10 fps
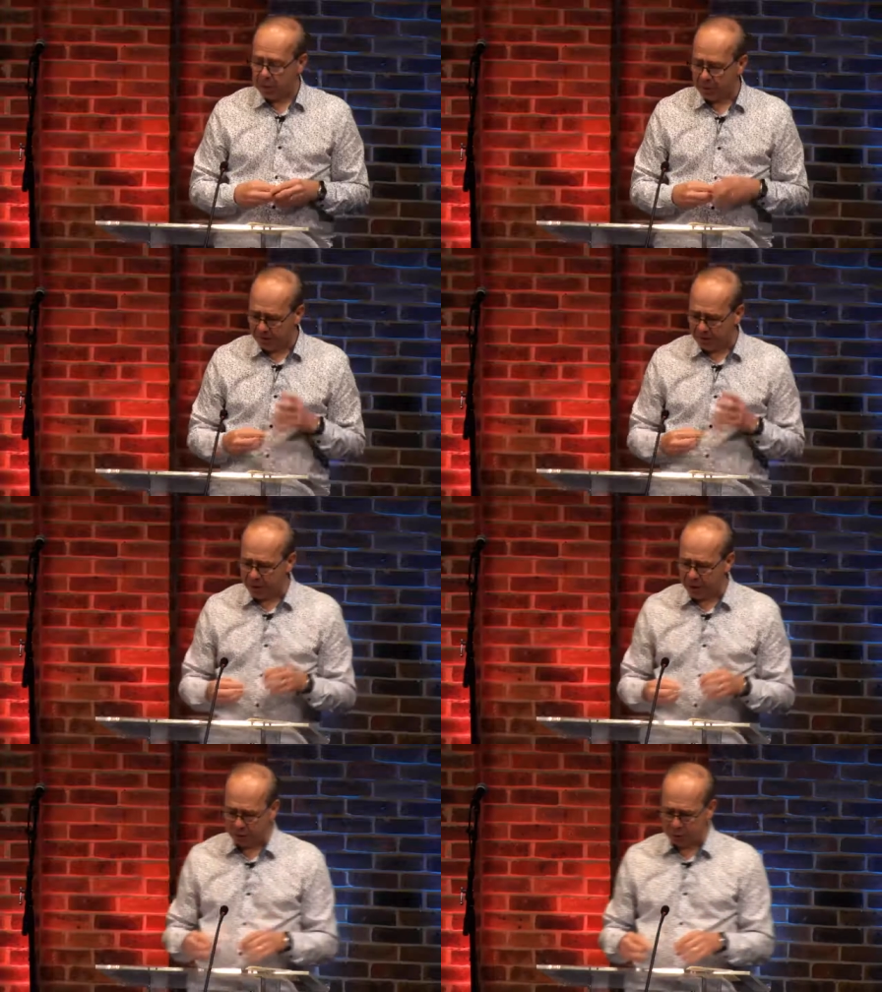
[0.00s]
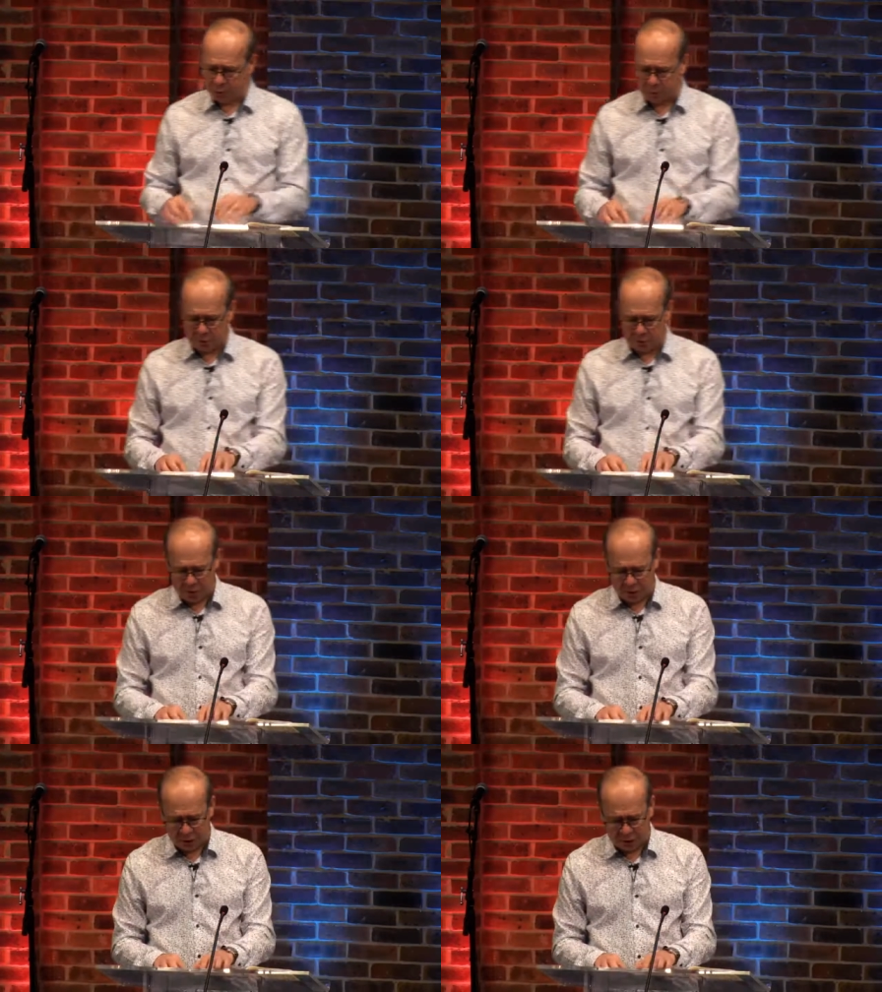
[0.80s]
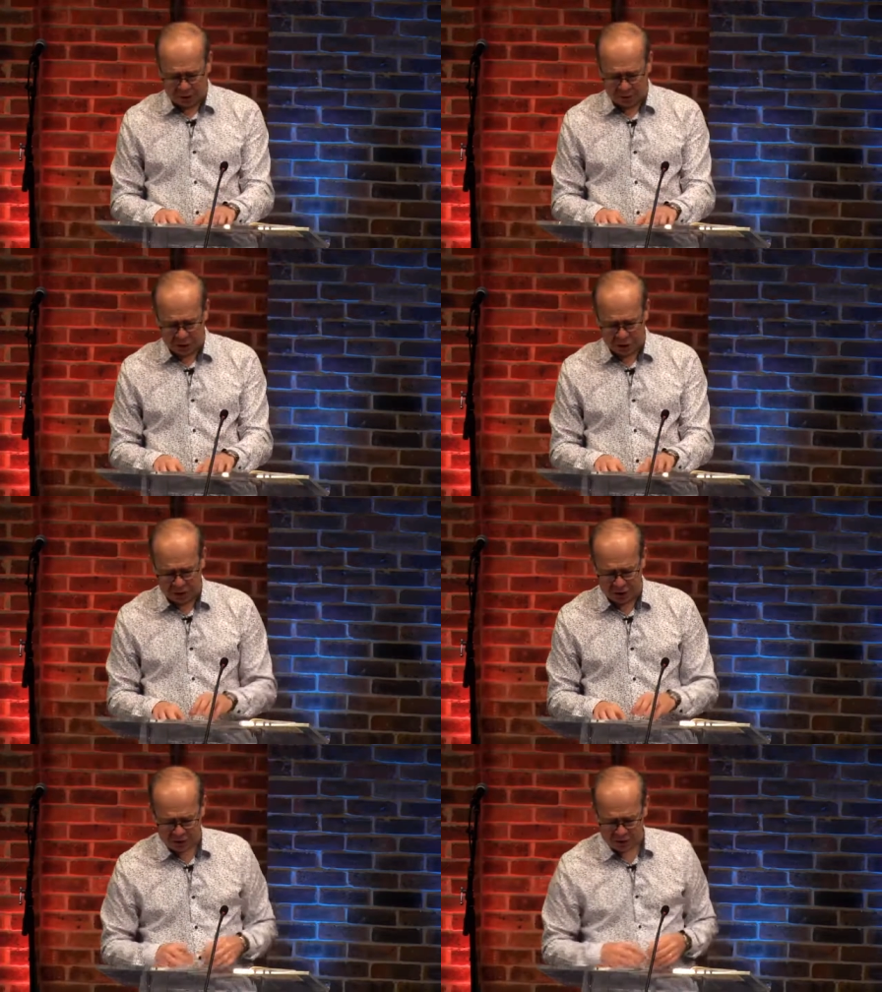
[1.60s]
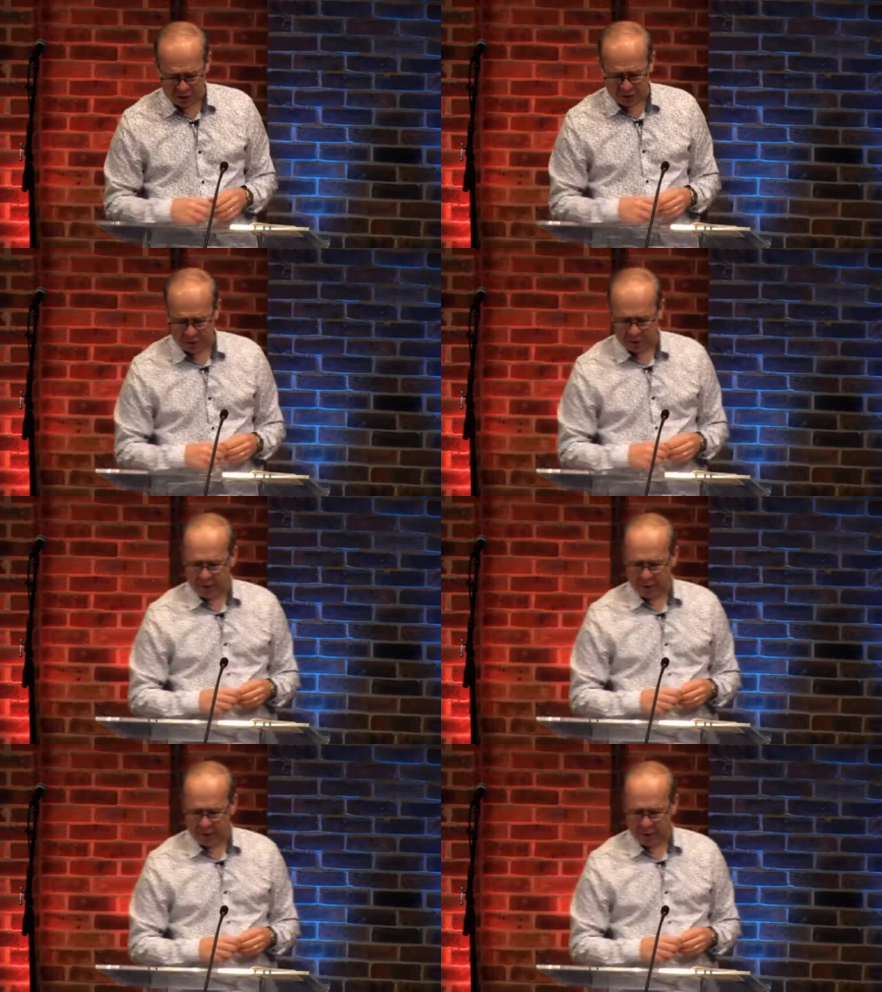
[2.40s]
But the final thing that Jesus